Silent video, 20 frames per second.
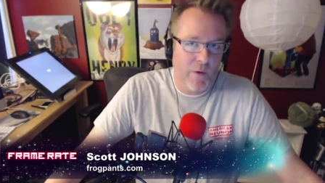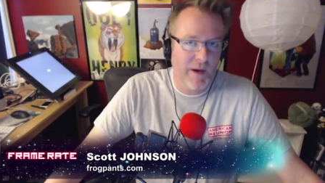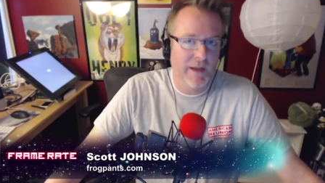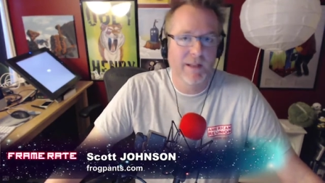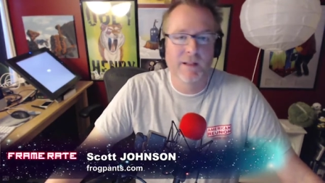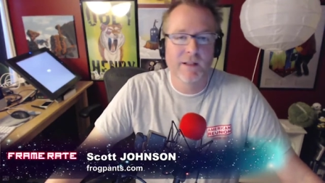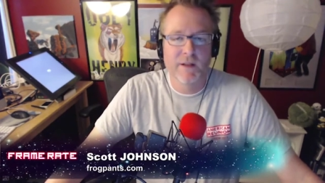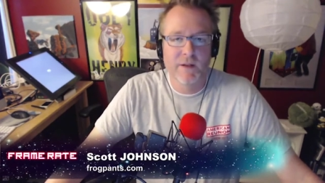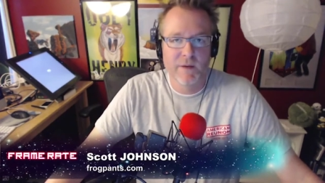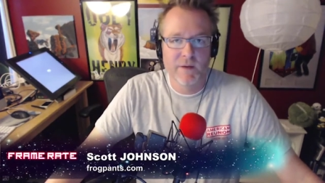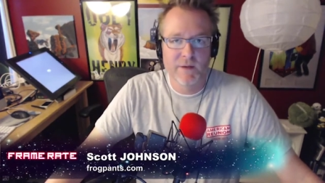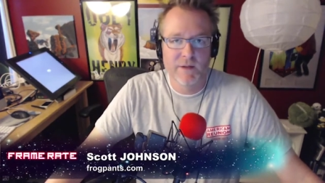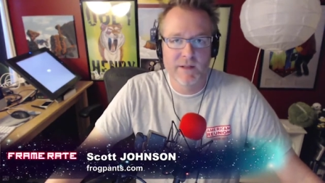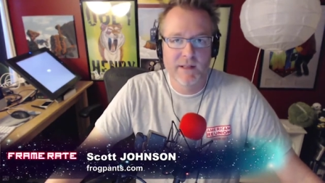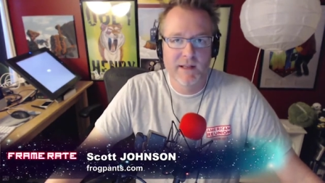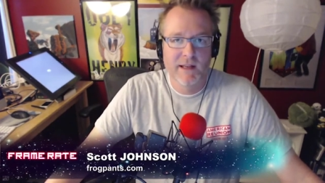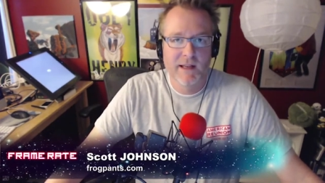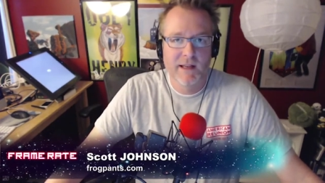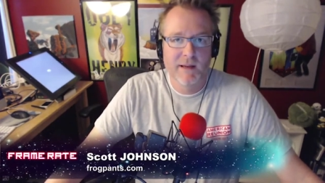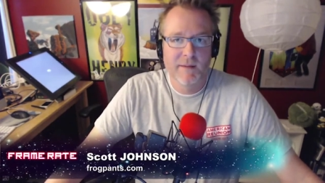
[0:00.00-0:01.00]
going to
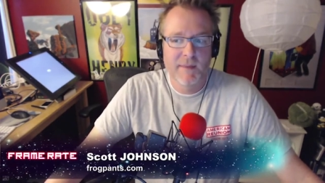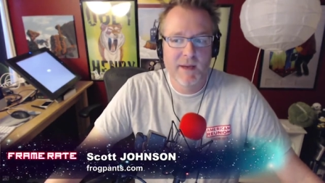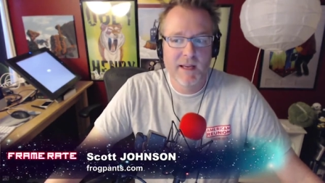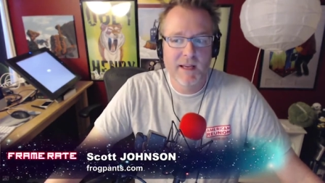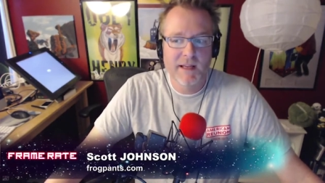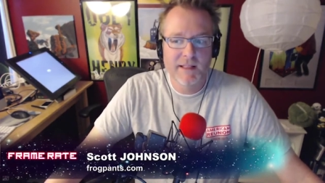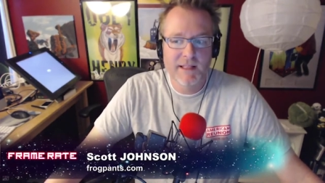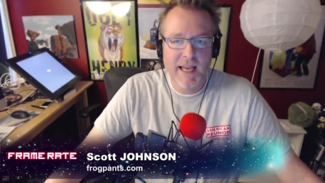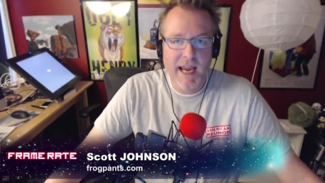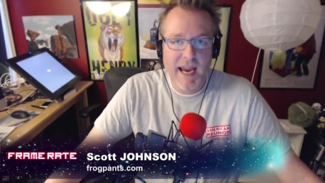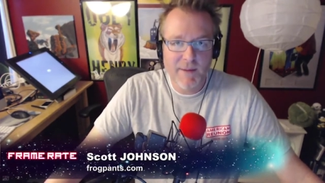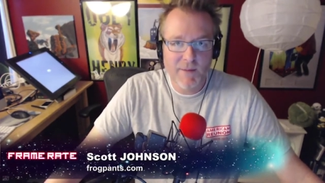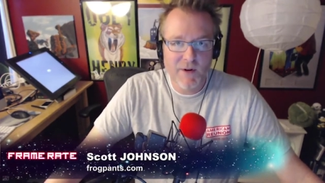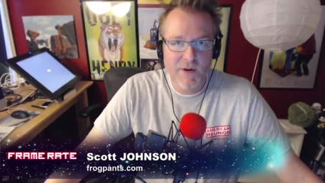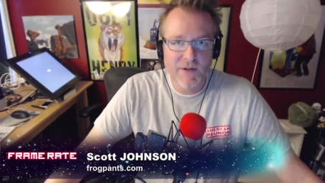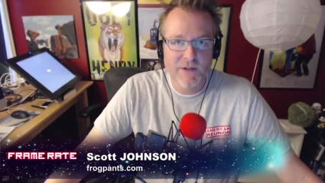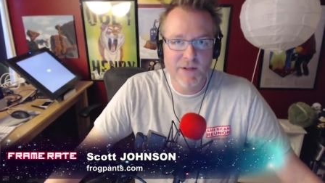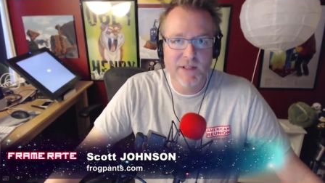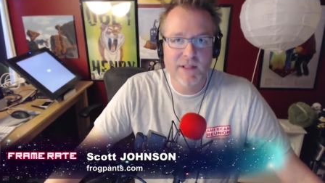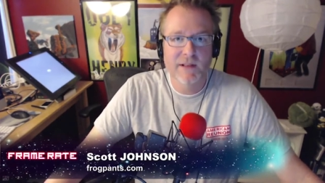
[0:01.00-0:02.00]
lose because
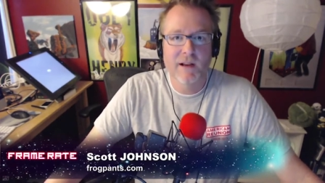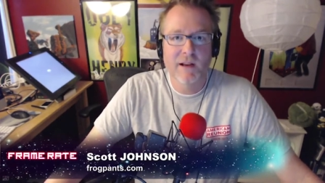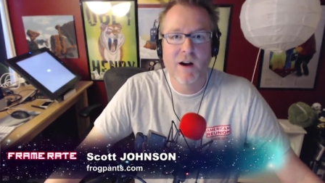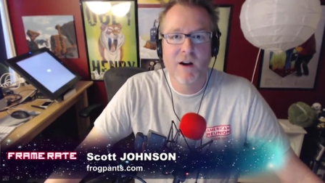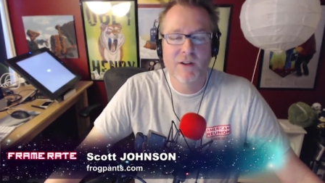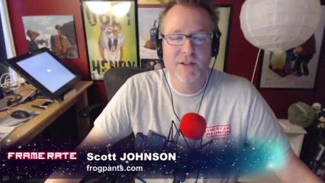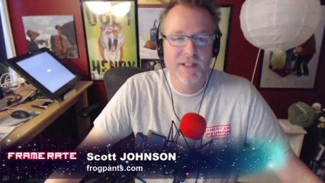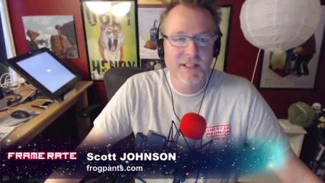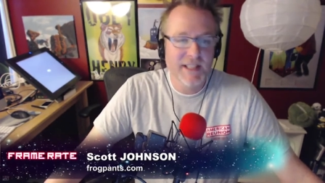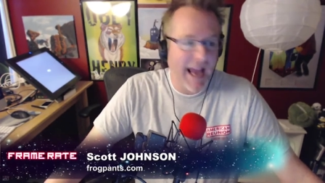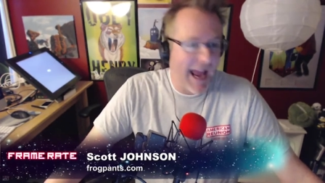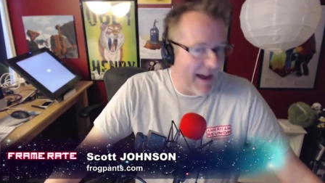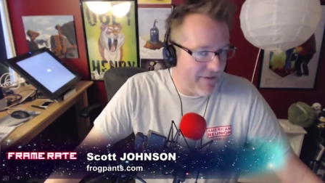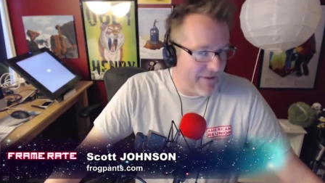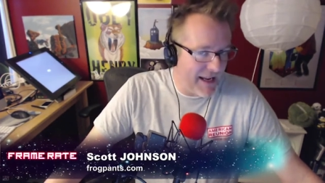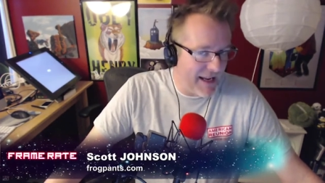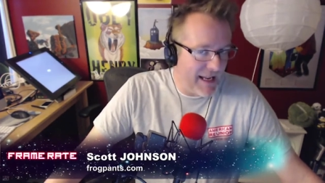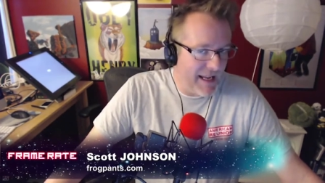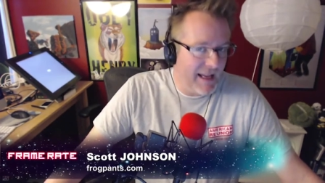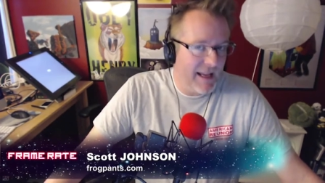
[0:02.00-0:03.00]
gamers yeah. are
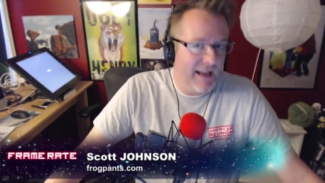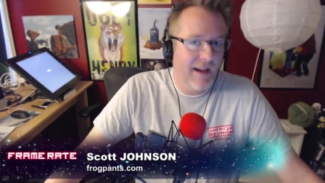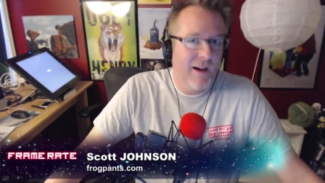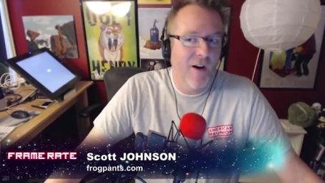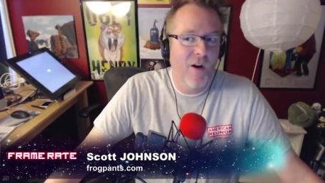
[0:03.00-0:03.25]
savvy.